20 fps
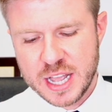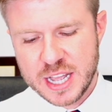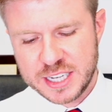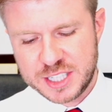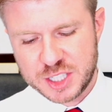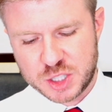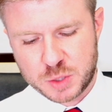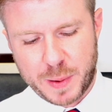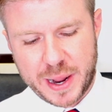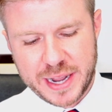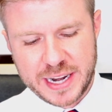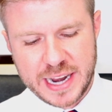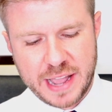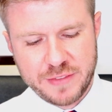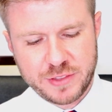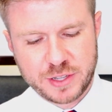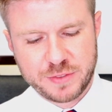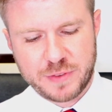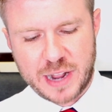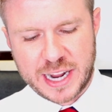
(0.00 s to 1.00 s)
Despite
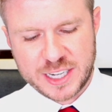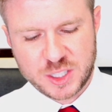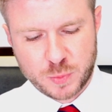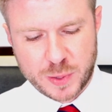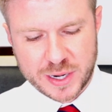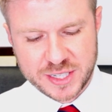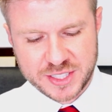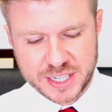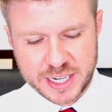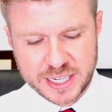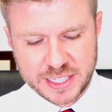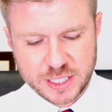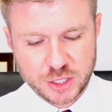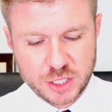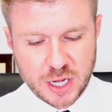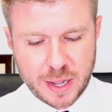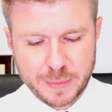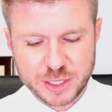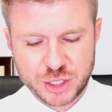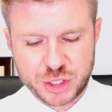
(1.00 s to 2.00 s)
having Vice President
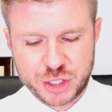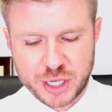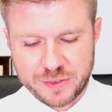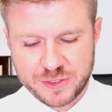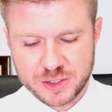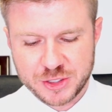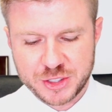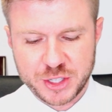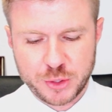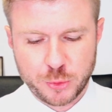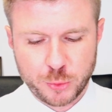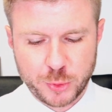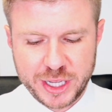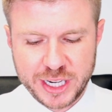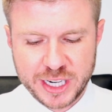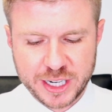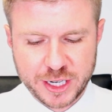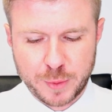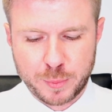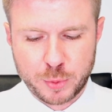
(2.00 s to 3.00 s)
Thomas Jefferson
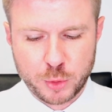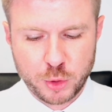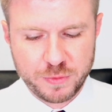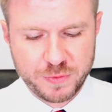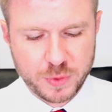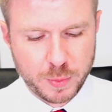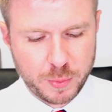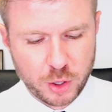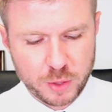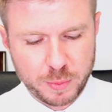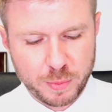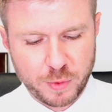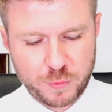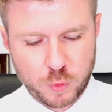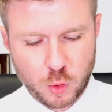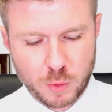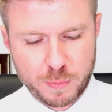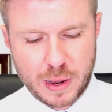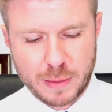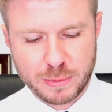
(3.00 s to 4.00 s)
read and approve the book
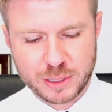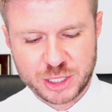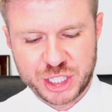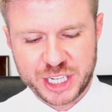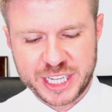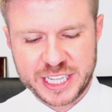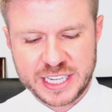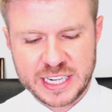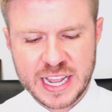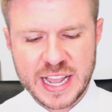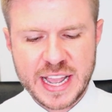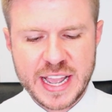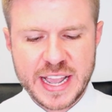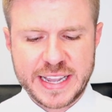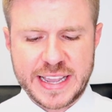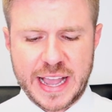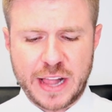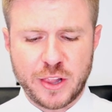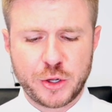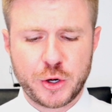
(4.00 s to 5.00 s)
before publishing it,
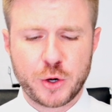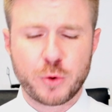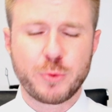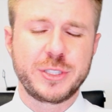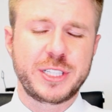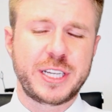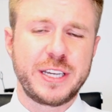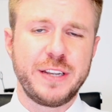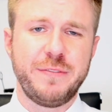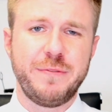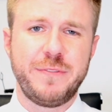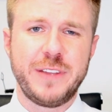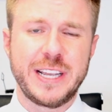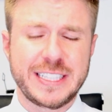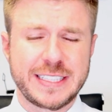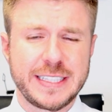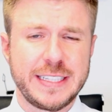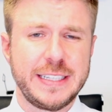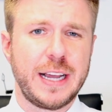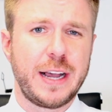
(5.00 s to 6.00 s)
Callender was
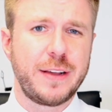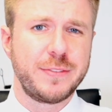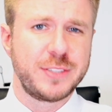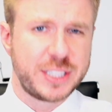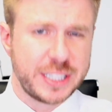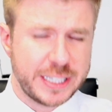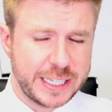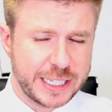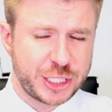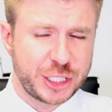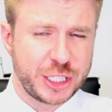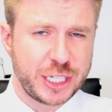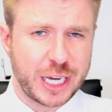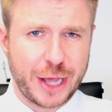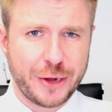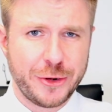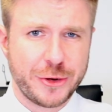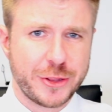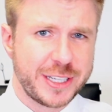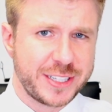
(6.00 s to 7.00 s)
convicted of sedition
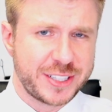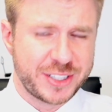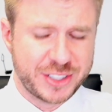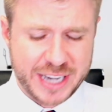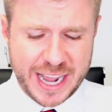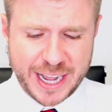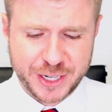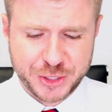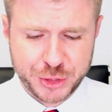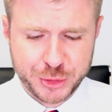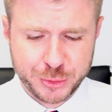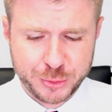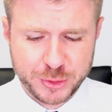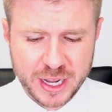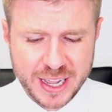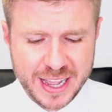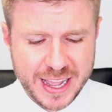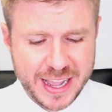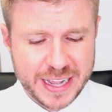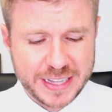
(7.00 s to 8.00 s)
under this statute
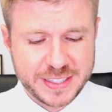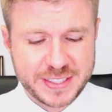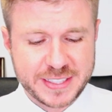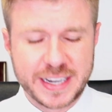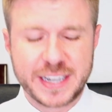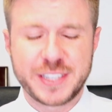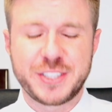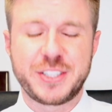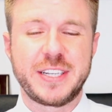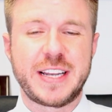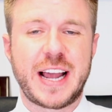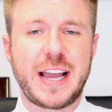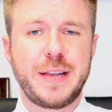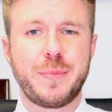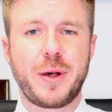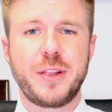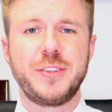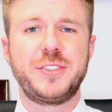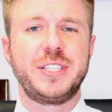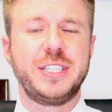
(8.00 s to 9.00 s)
and sentenced to 9
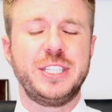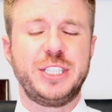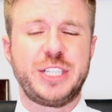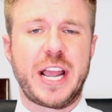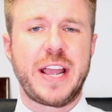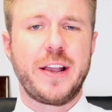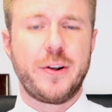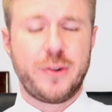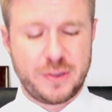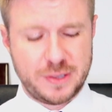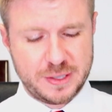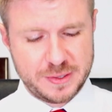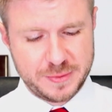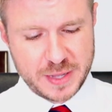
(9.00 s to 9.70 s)
months in jail.